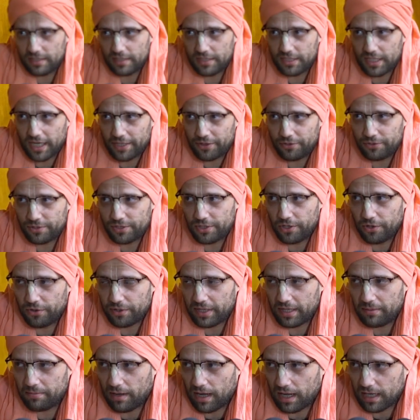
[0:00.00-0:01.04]

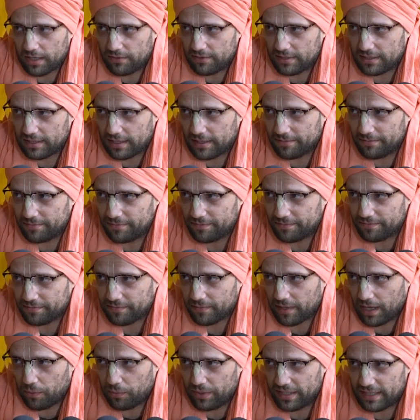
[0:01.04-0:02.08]
Chatusloki Bhagavatam,
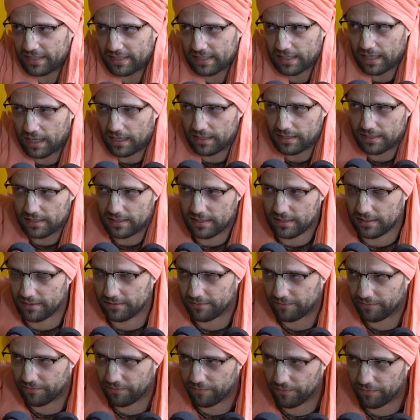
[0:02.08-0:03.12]
and we discussed
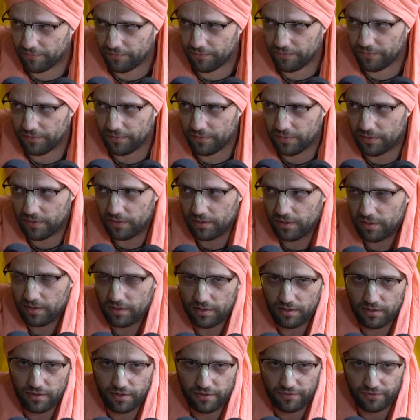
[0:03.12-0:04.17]

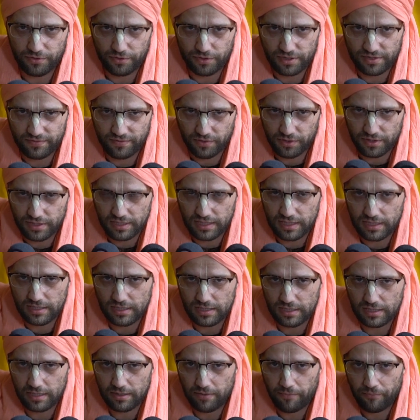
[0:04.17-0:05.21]
the first
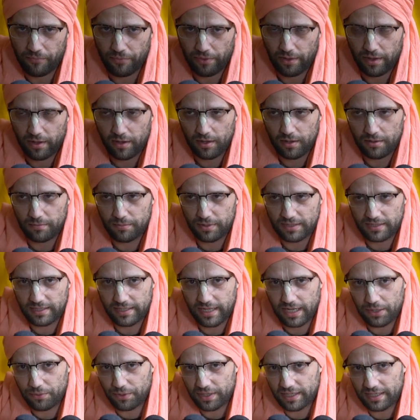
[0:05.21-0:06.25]
verses, but
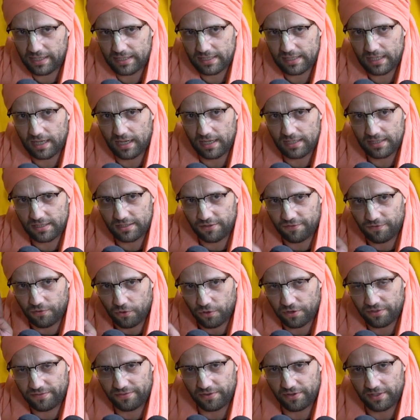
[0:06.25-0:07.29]
today we're going to discuss the
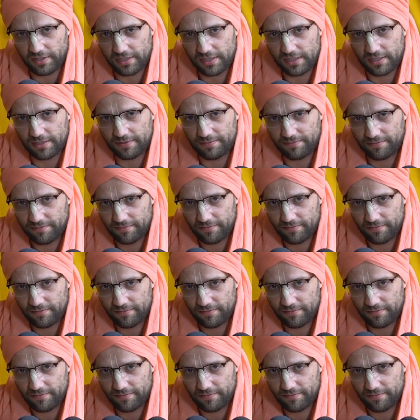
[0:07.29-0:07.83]
fourth verse.